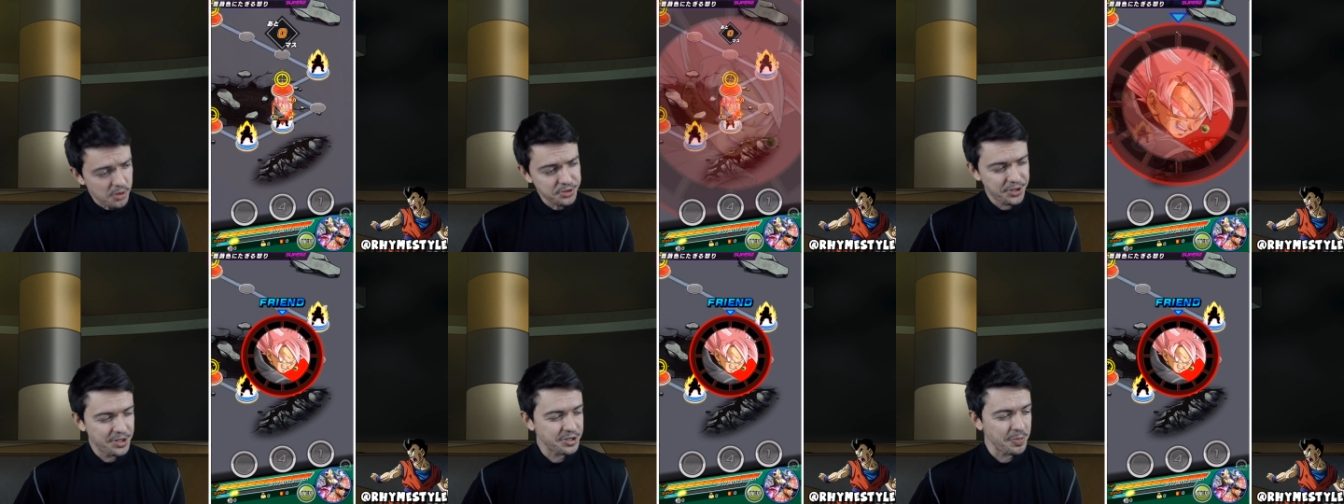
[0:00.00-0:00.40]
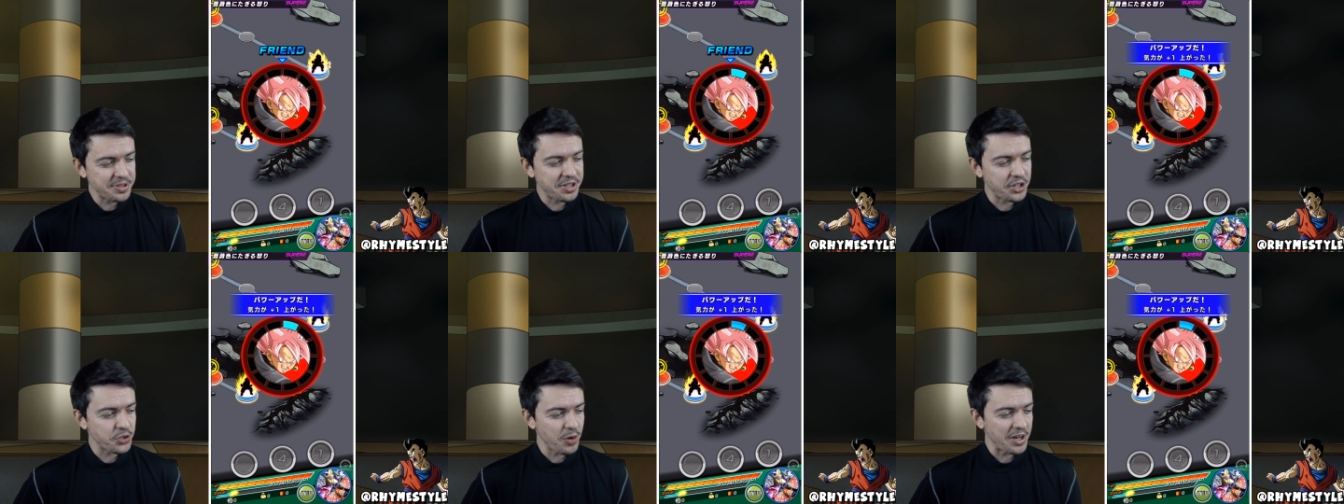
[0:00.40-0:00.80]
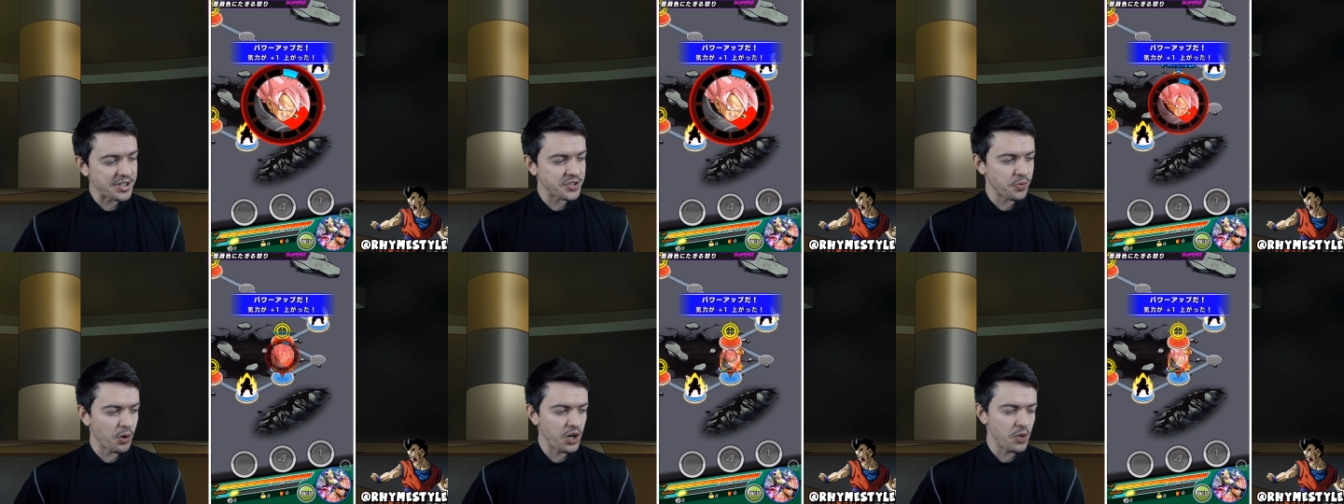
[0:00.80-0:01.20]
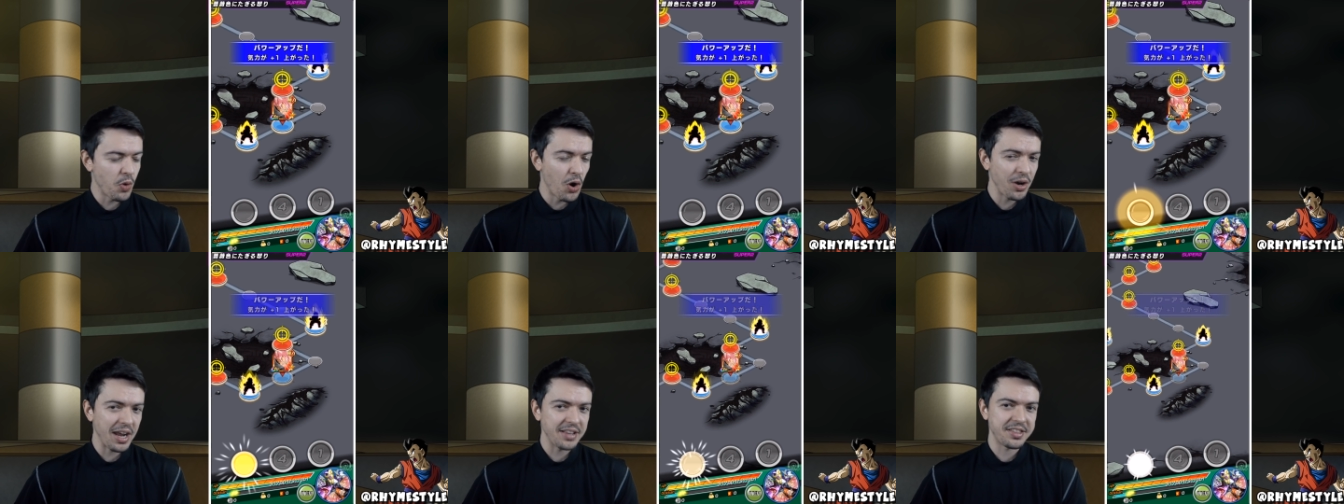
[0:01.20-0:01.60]
so there's going to be situations where you
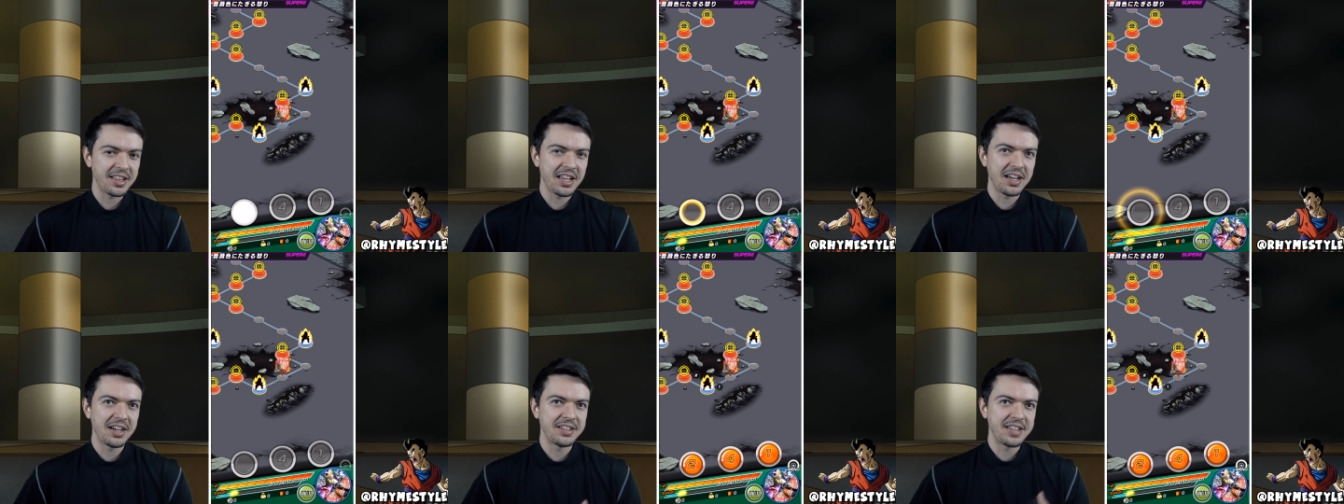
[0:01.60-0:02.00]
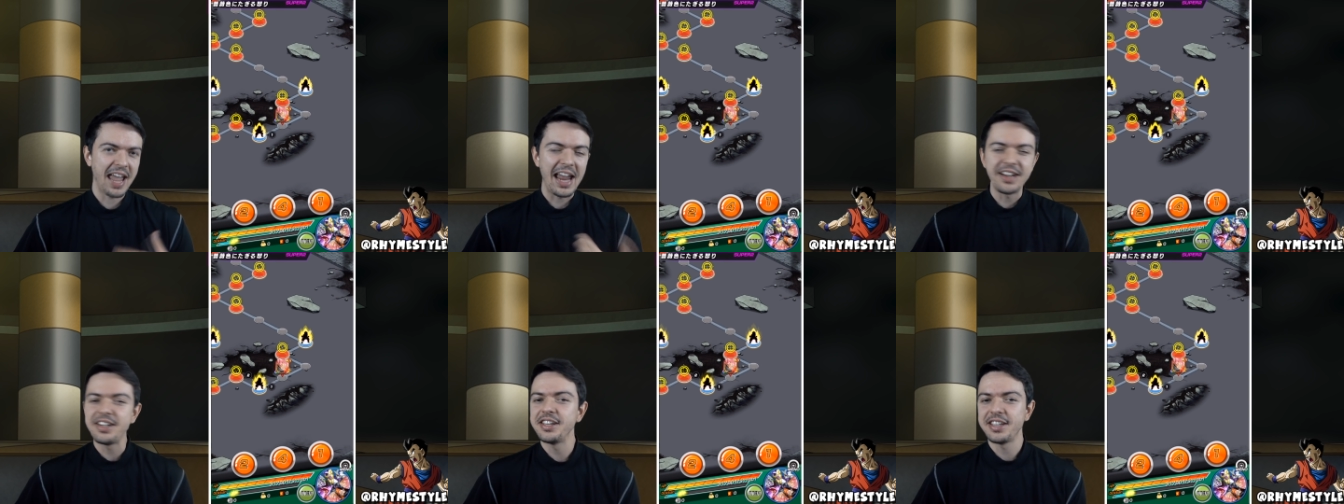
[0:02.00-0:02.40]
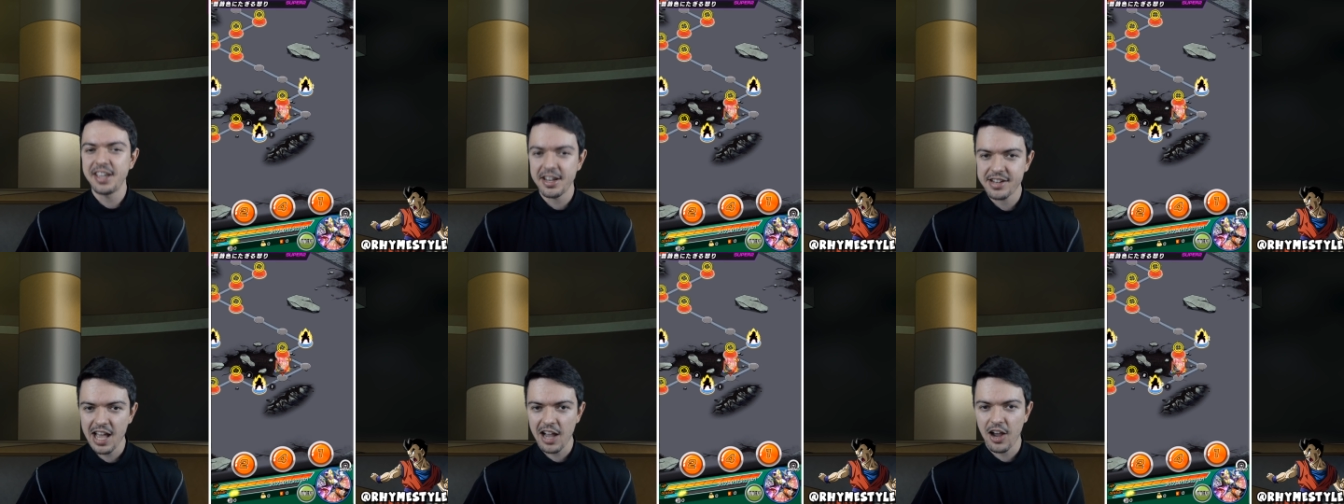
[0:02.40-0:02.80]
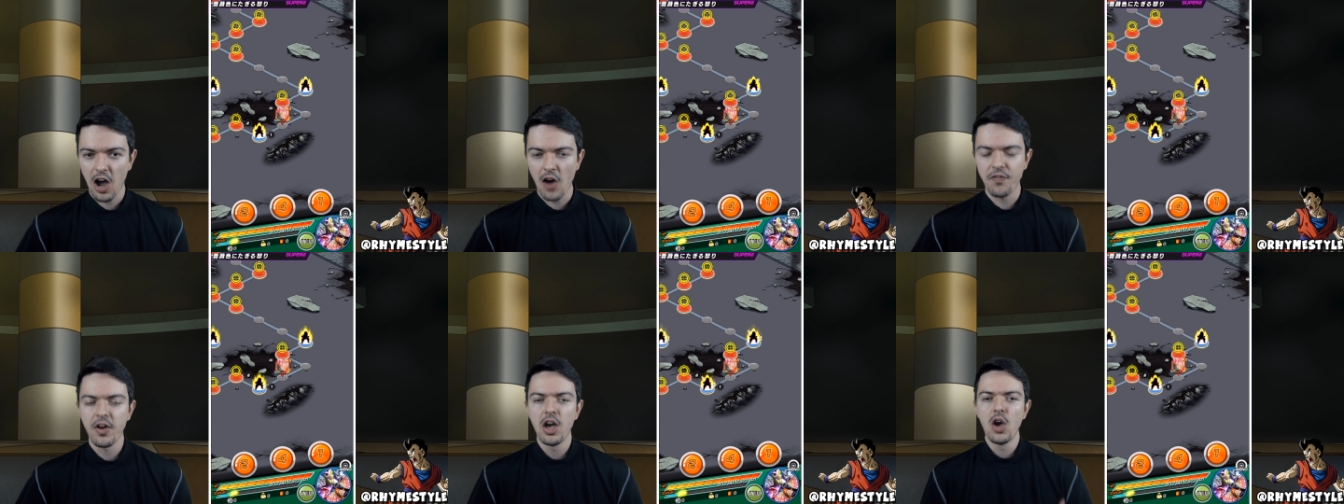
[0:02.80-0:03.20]
won't get the, the 18 key attack
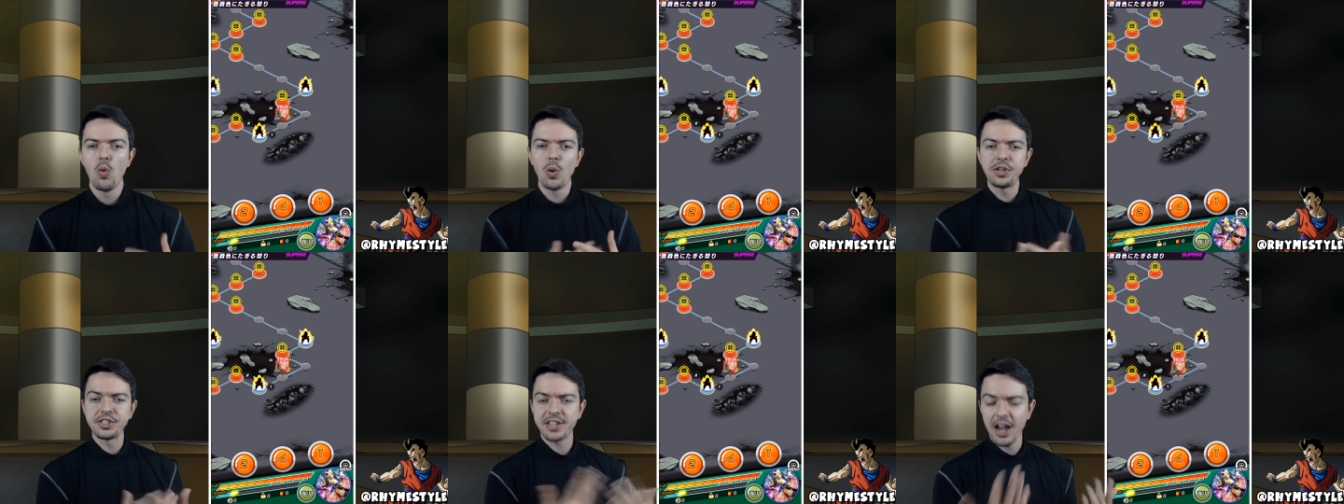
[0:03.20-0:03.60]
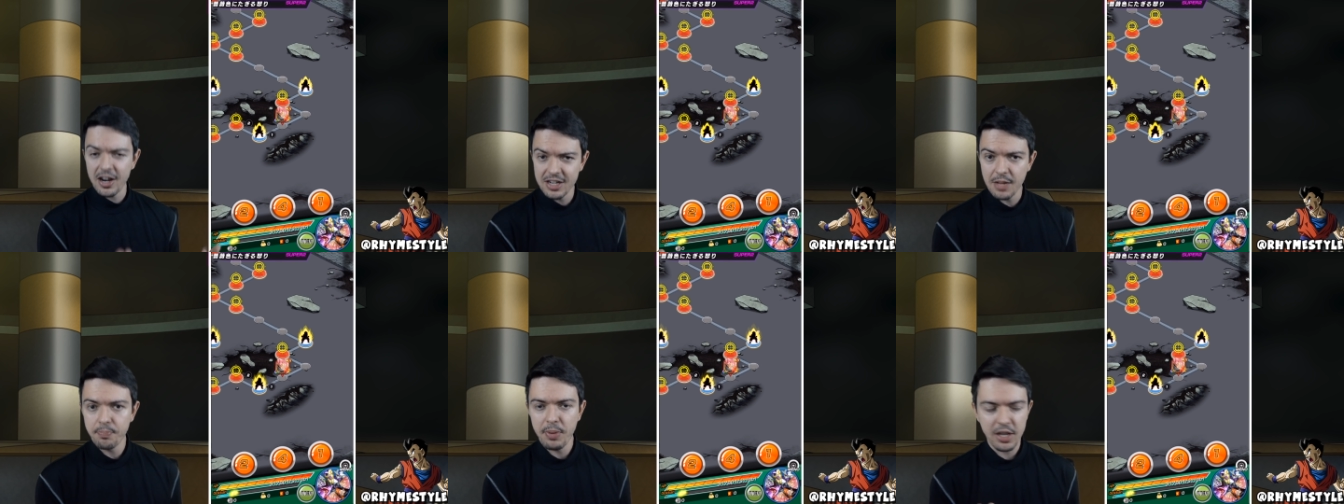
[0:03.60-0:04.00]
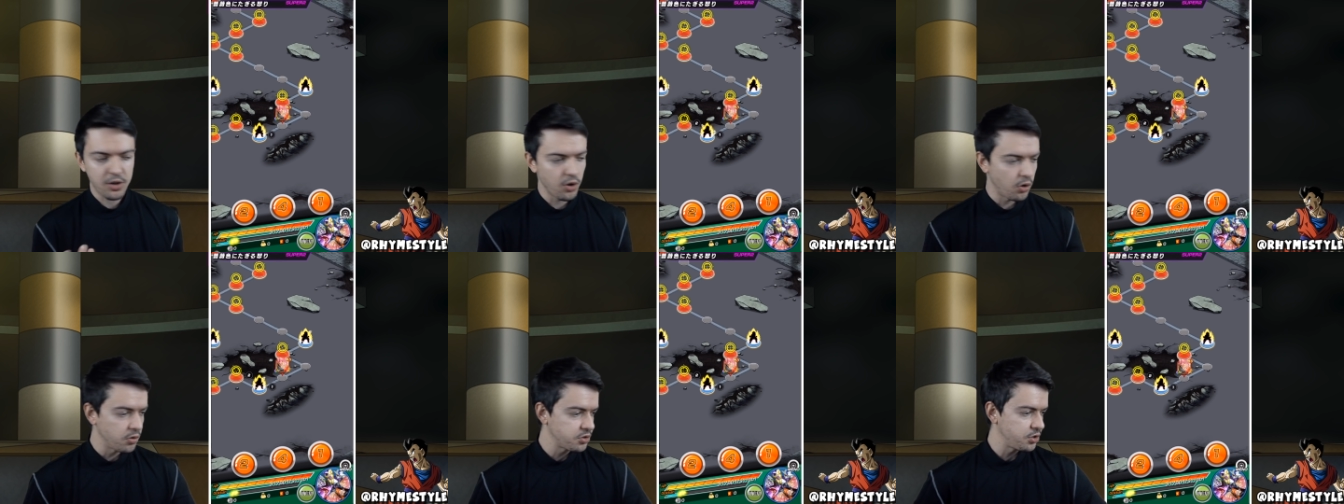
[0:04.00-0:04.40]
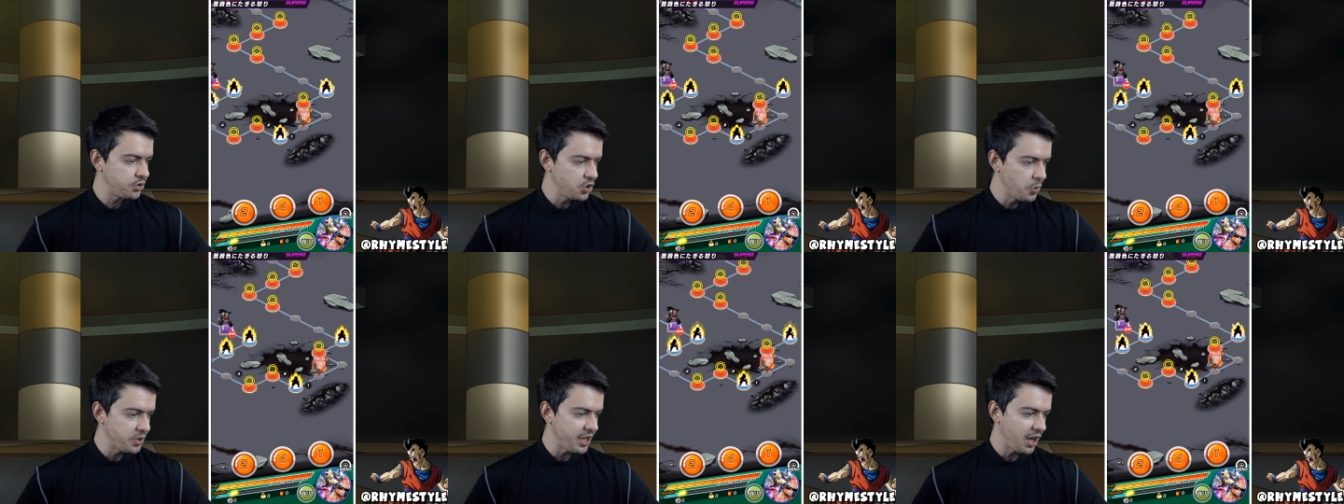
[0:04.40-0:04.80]
off, which is kind of the big goal to
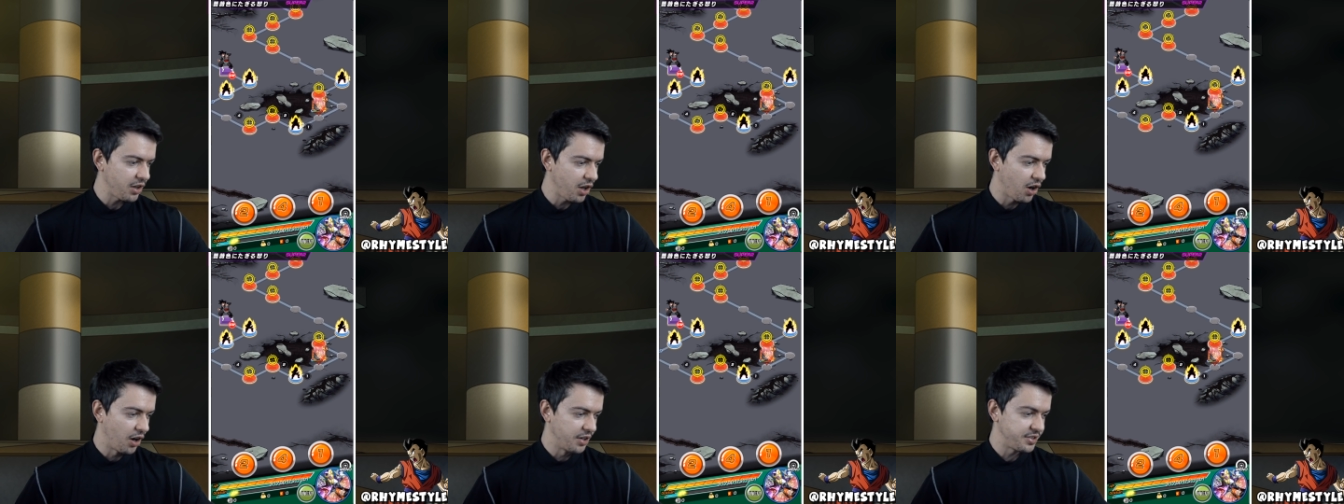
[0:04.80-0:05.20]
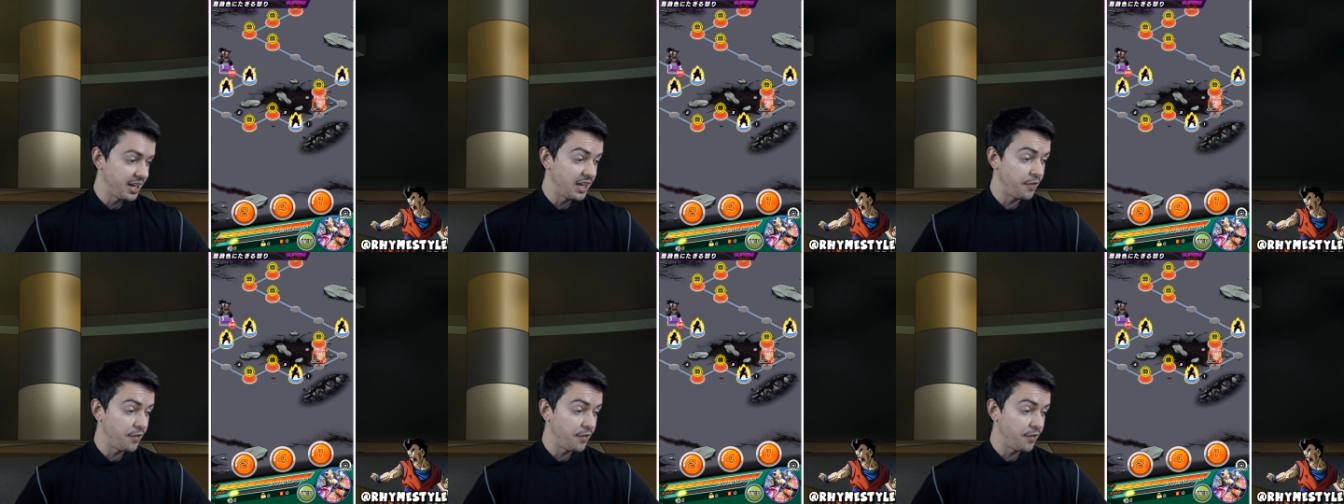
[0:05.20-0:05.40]
do with LRs.